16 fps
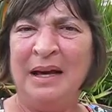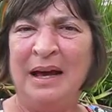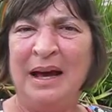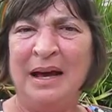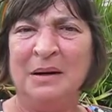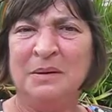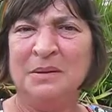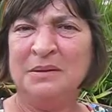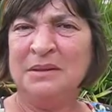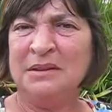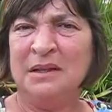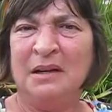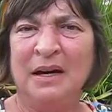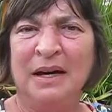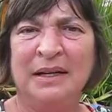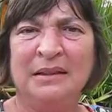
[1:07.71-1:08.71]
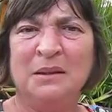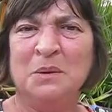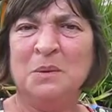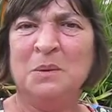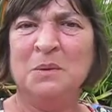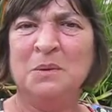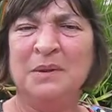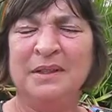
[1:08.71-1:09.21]
outside
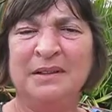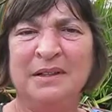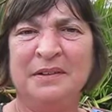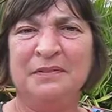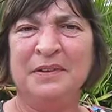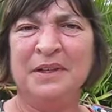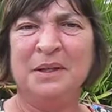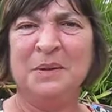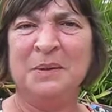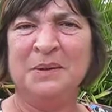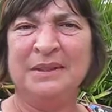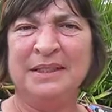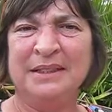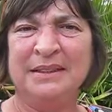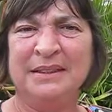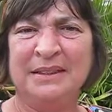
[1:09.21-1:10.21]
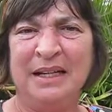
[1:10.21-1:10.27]
all the difficulties